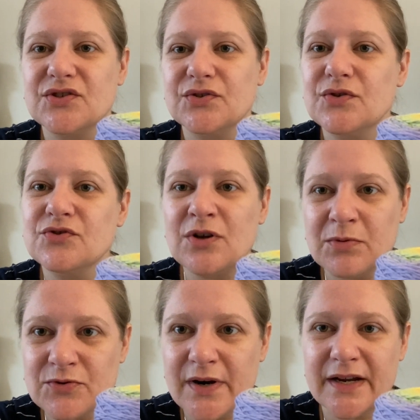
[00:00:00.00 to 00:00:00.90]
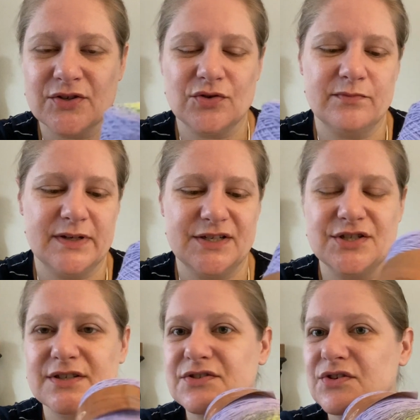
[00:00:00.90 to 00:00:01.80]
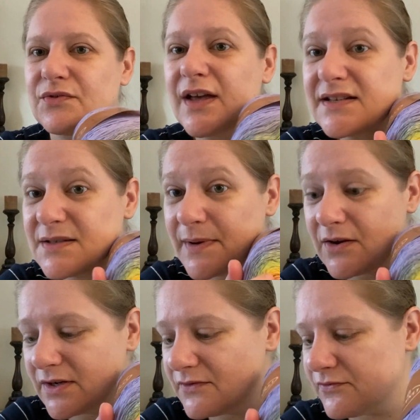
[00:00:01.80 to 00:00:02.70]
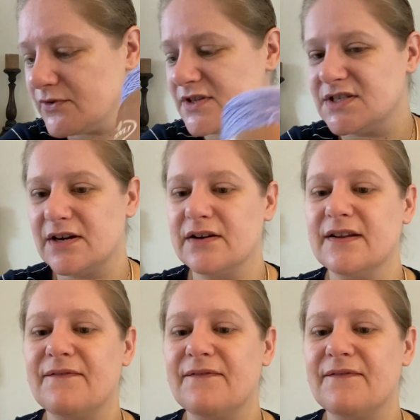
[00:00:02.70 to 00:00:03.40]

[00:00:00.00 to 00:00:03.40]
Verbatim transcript: So don't tumble dry and don't bleach it. So that's about it for this yarn.